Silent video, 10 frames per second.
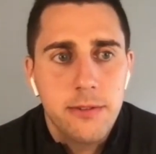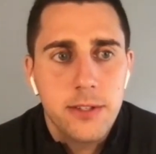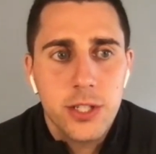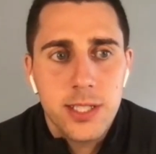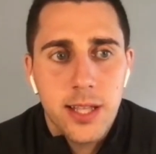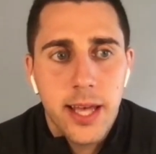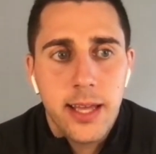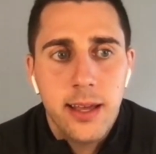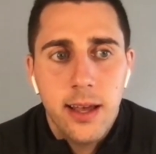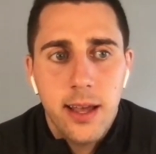It's just
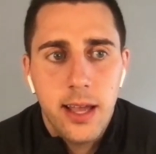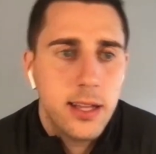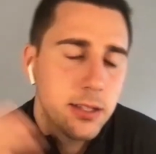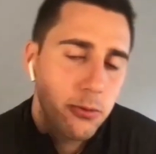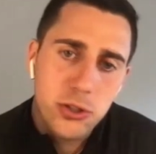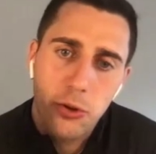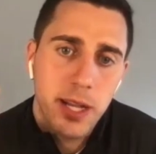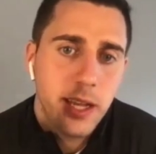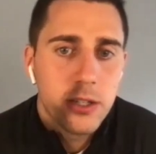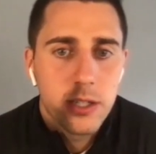like, because it was so
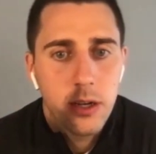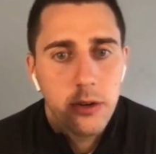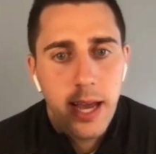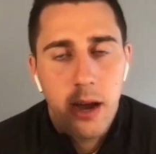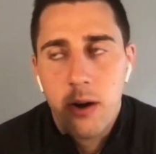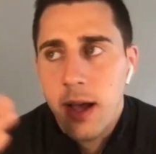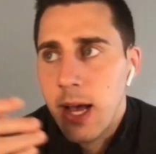many years ago now.